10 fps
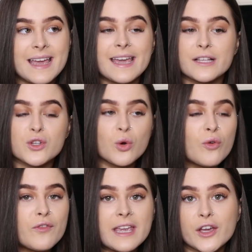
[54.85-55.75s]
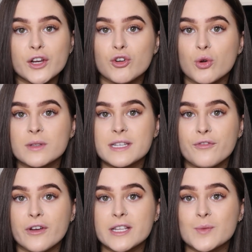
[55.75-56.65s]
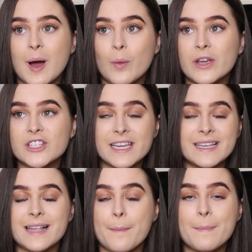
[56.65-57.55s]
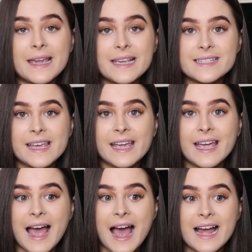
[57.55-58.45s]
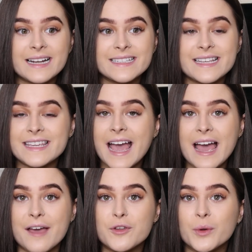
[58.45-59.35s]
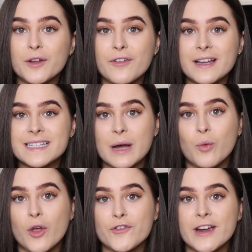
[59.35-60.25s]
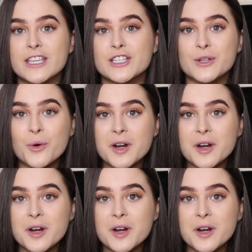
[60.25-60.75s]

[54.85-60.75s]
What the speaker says: It's all vegan and cruelty free as well, which is amazing. And yeah, if you want to find out what the range is